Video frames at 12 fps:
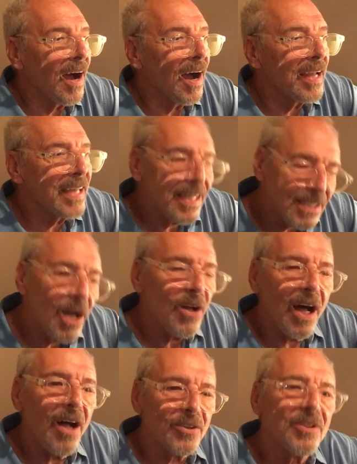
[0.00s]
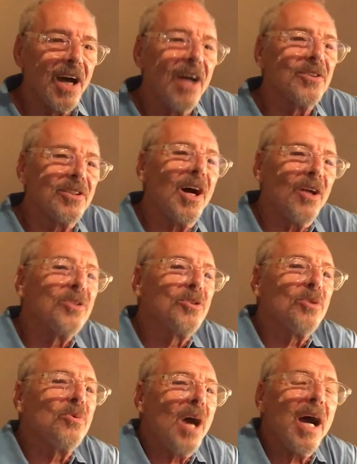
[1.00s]
I guess I'll
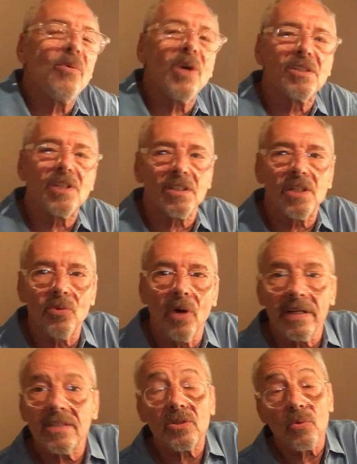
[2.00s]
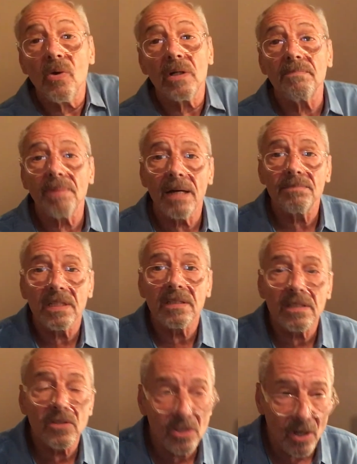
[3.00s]
do Highway 61. It's the one Bob
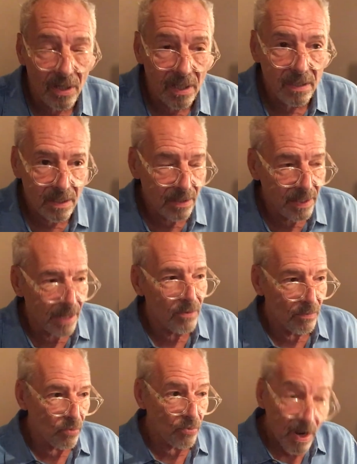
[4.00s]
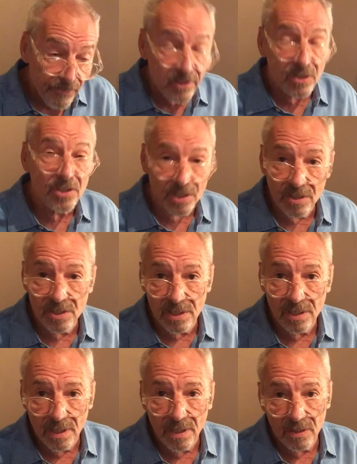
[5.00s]
Dylan song that
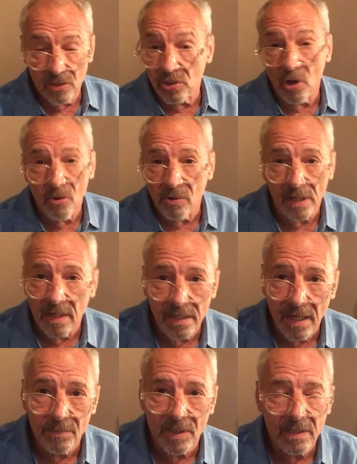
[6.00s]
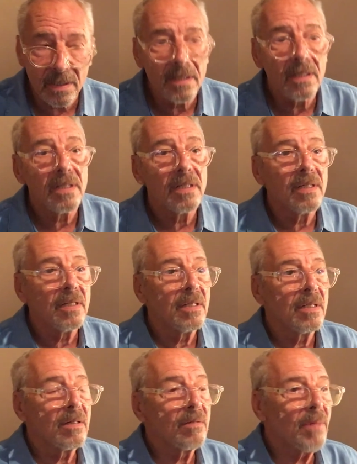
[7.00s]
references the Torah. I mean,
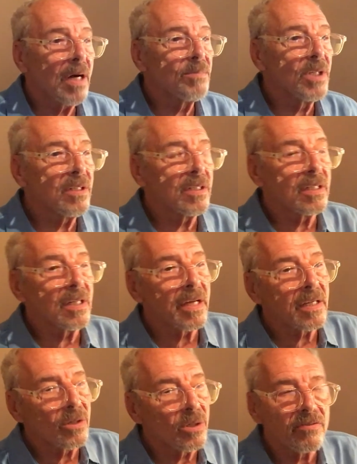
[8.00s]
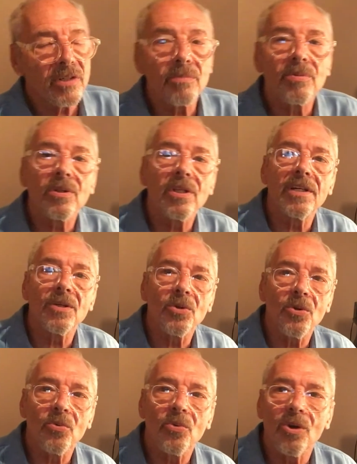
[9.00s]
Bob Dylan, like Irving
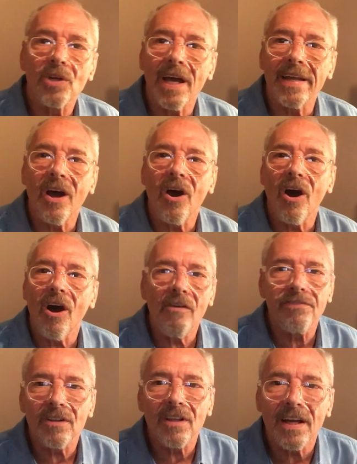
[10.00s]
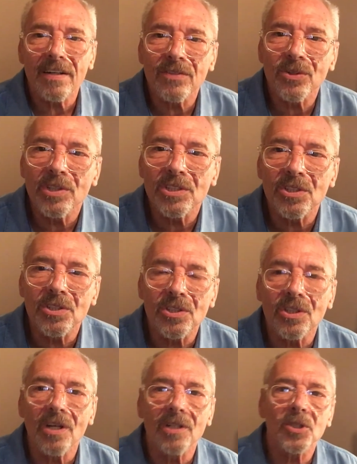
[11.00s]
Berlin, wrote an awful lot of Christian
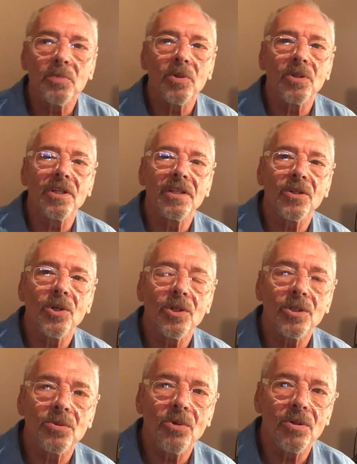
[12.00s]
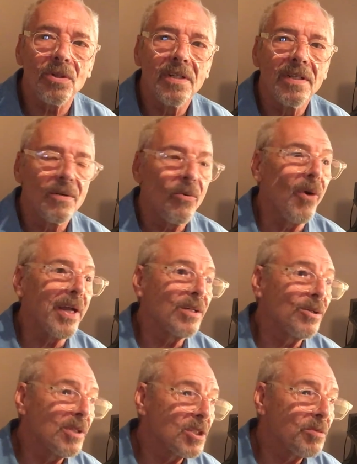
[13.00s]
songs. Berlin, of course, wrote
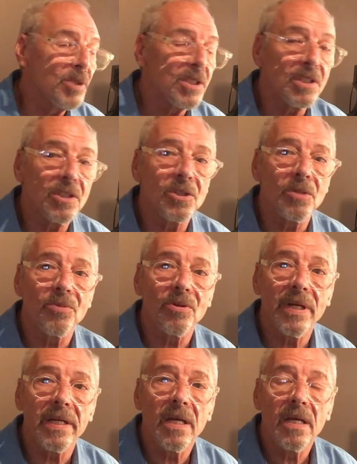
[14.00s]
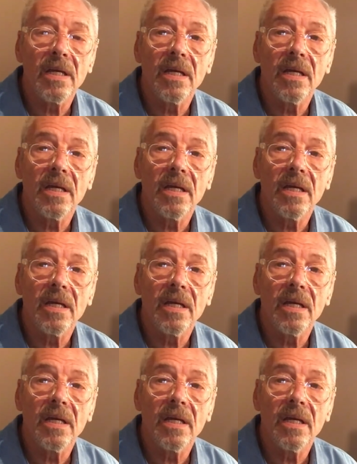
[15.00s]
White Christmas, Easter Parade.